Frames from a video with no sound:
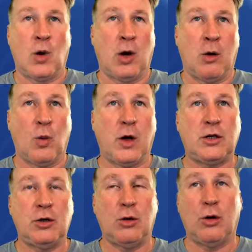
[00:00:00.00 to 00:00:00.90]
What
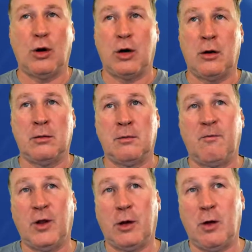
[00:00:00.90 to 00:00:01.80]
your
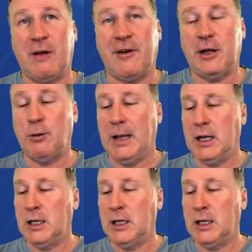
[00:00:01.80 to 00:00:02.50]
fully qualified domain